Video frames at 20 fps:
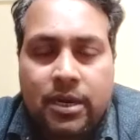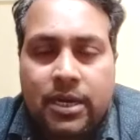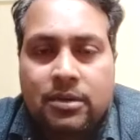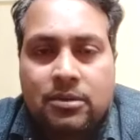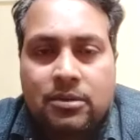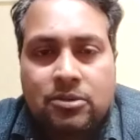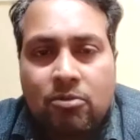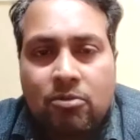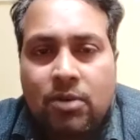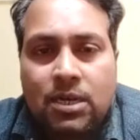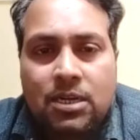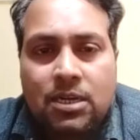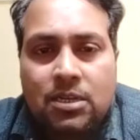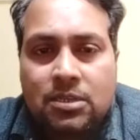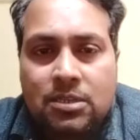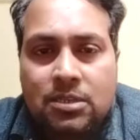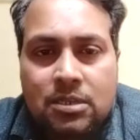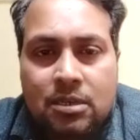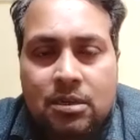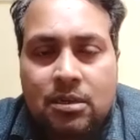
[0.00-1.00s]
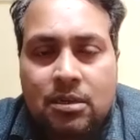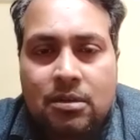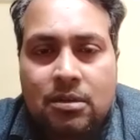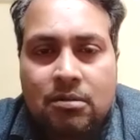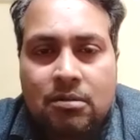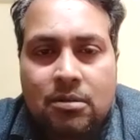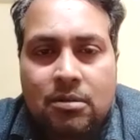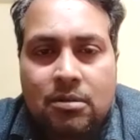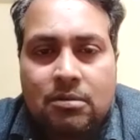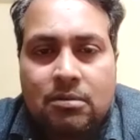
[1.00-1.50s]
So one is
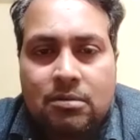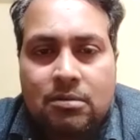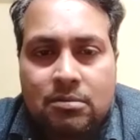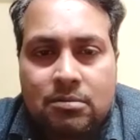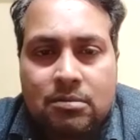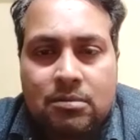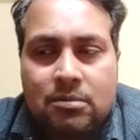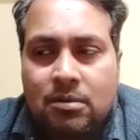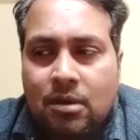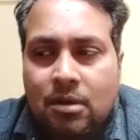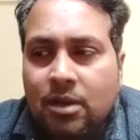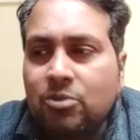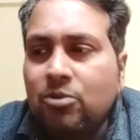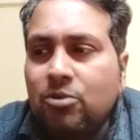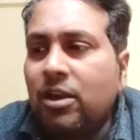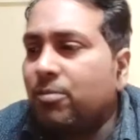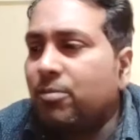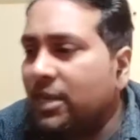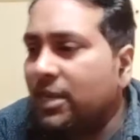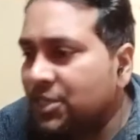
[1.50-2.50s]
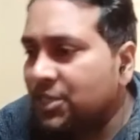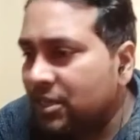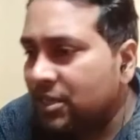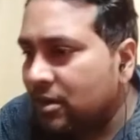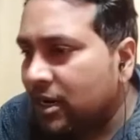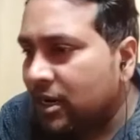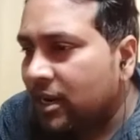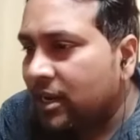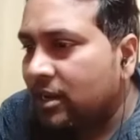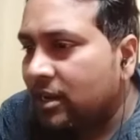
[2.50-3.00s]
you have mentioned
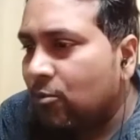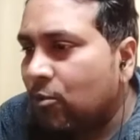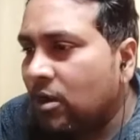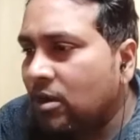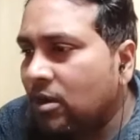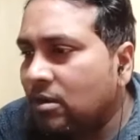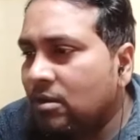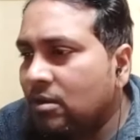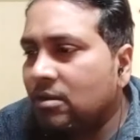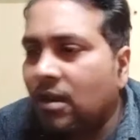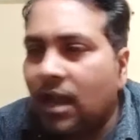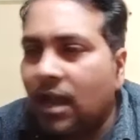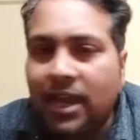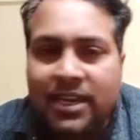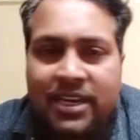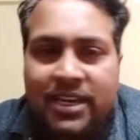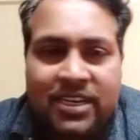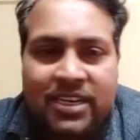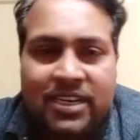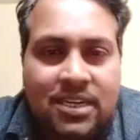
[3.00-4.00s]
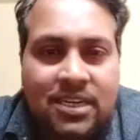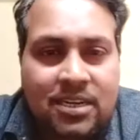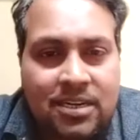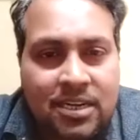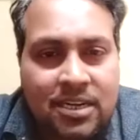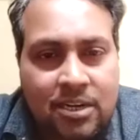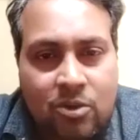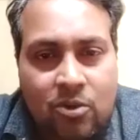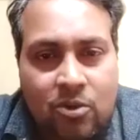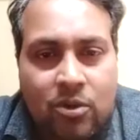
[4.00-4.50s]
like what high intent
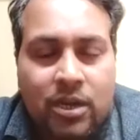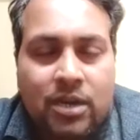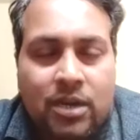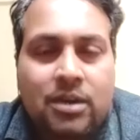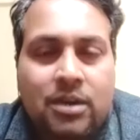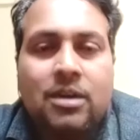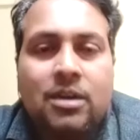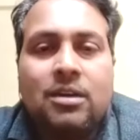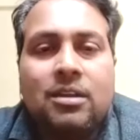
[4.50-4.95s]
and low intent.